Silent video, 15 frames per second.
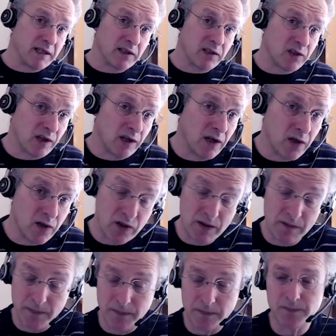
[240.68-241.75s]
discharged.
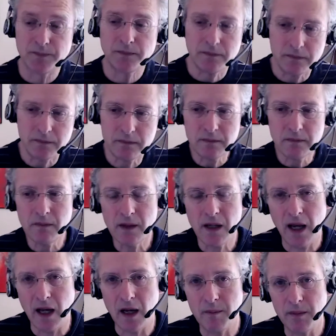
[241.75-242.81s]

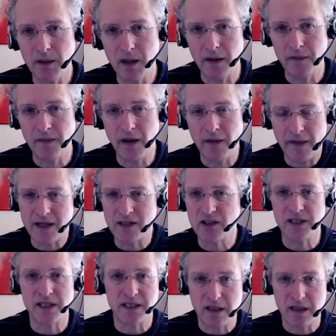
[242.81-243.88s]
Um, and, and that
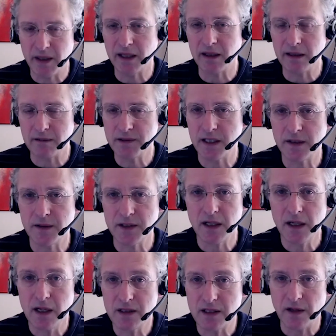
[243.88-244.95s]
just isn't a big enough dose.
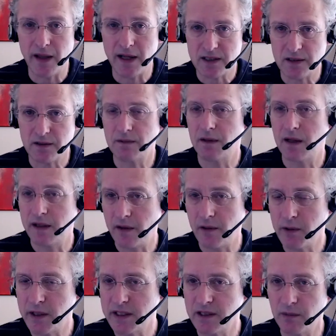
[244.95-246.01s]
So that's another
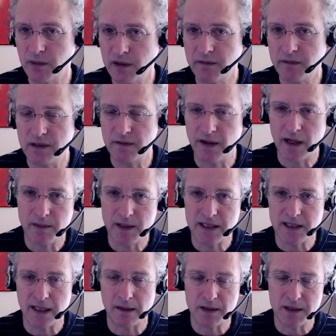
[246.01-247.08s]
reason that we've developed
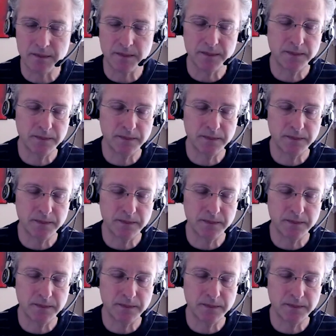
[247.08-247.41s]
these apps.